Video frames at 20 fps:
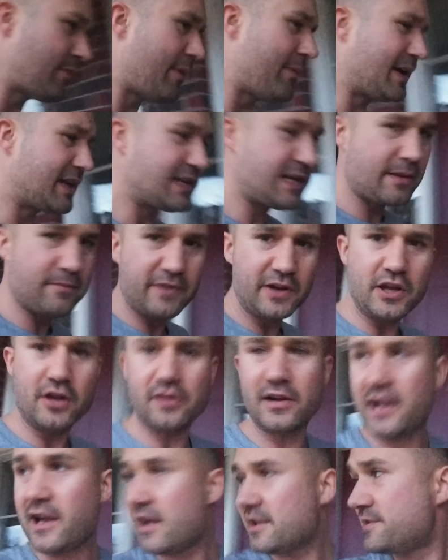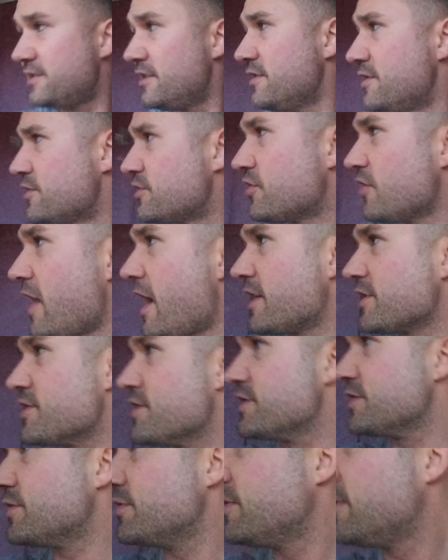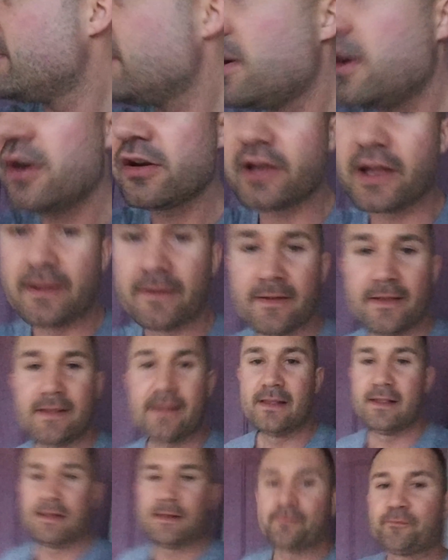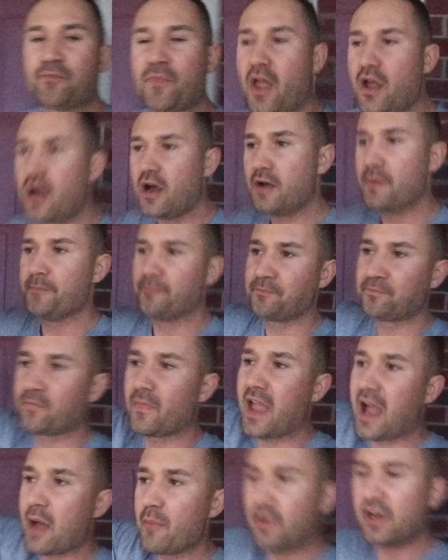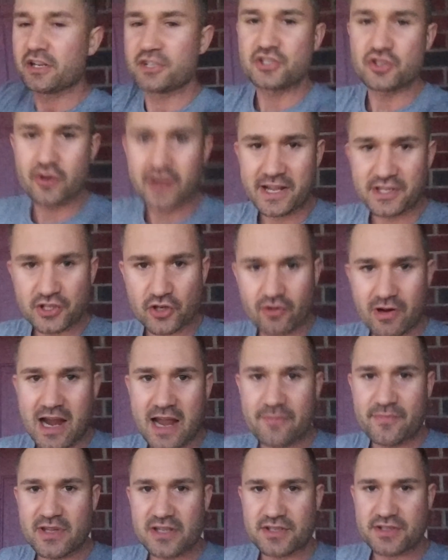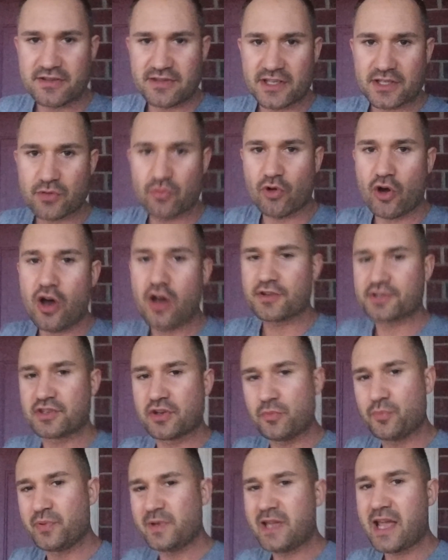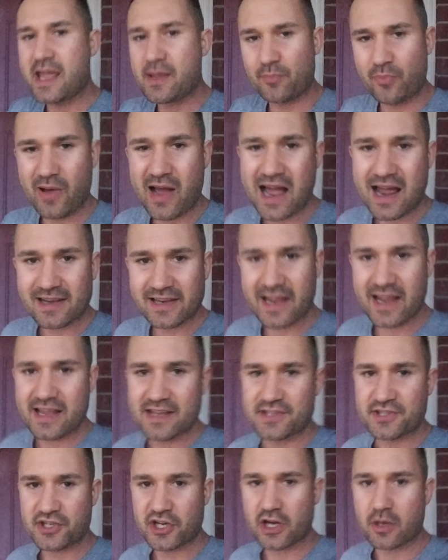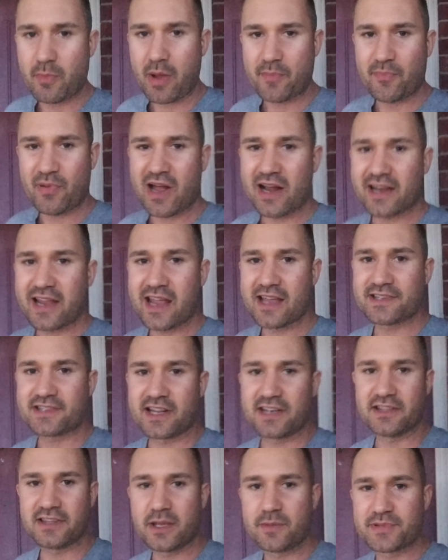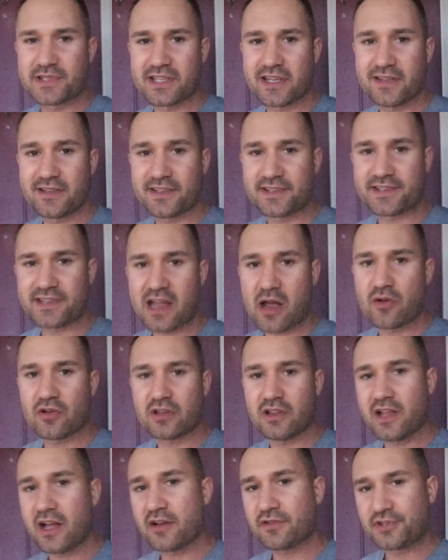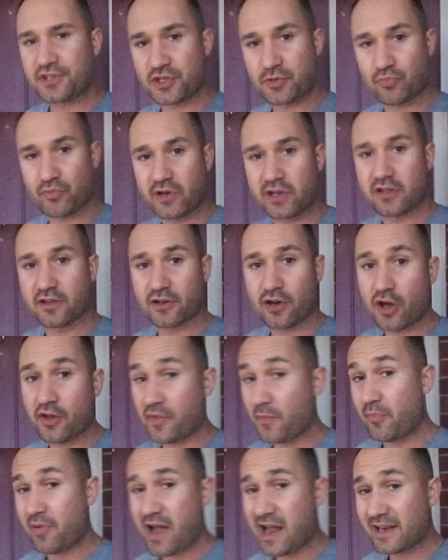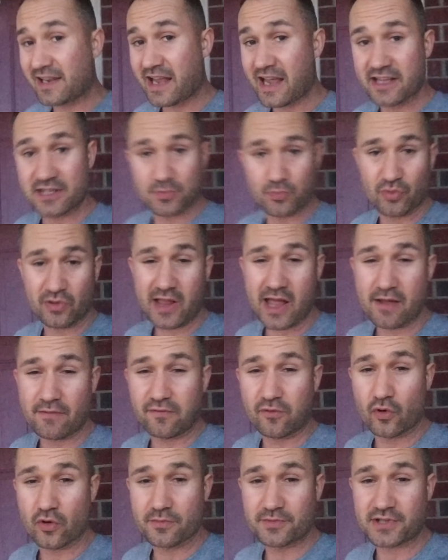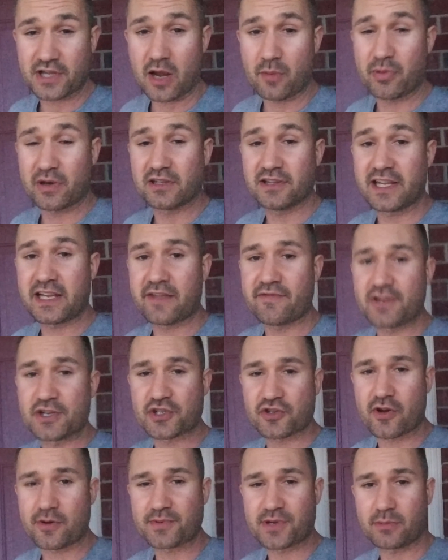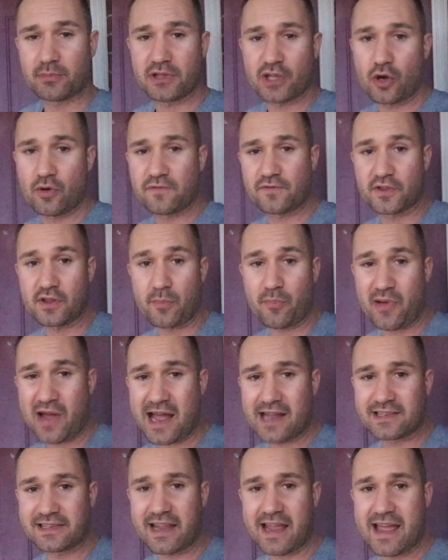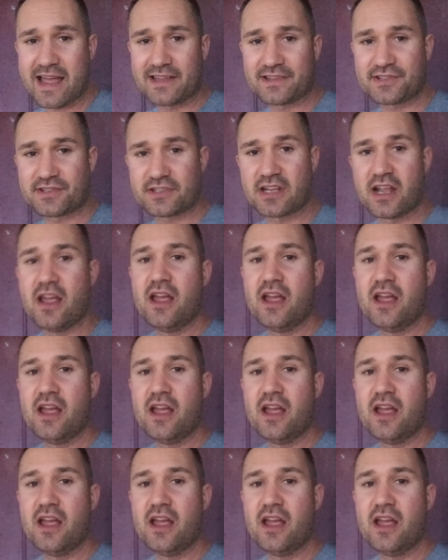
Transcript: I make a damn video, constant distractions. Okay. Uh, I'm going to transcribe this. This will also be a podcast. Check out my podcast on Libsyn, SoundCloud, Spreaker, all the podcast platforms. I'll put a link in the description below for the podcast.